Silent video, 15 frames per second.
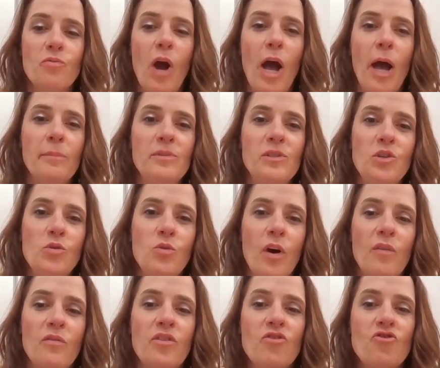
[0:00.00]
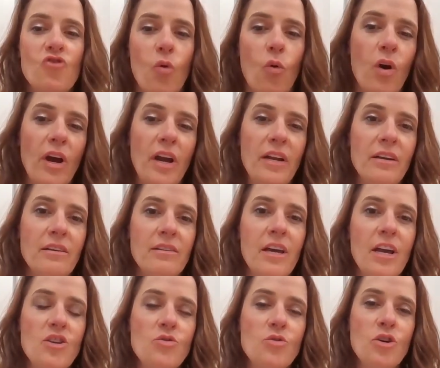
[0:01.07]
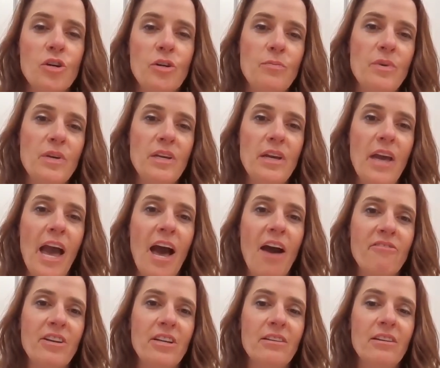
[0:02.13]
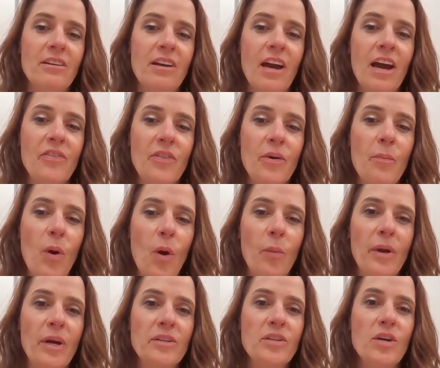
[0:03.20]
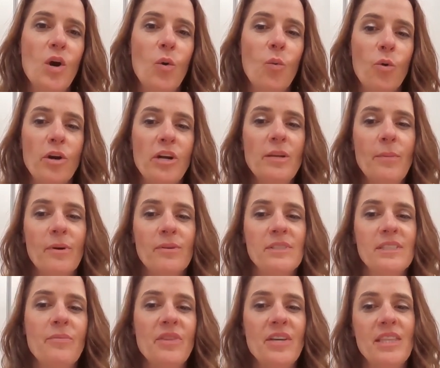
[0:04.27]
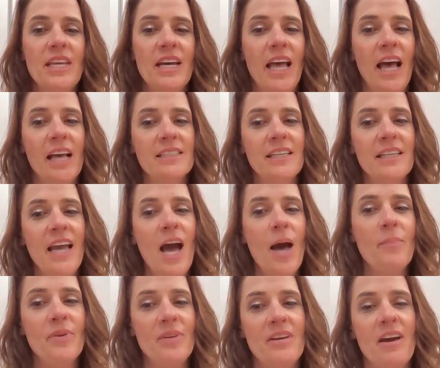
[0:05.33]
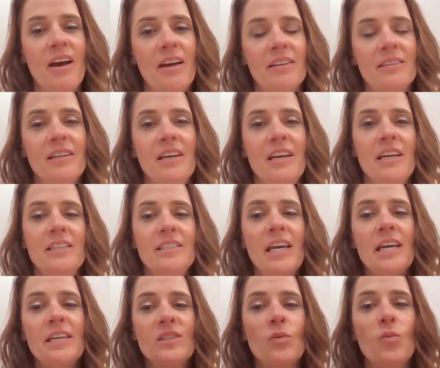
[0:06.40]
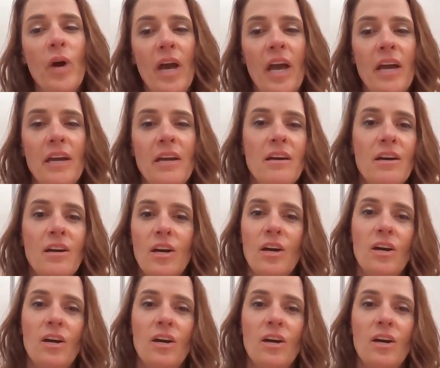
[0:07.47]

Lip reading: robs you of the joy that you could be having at the moment. Worrying about something that hasn't happened yet takes away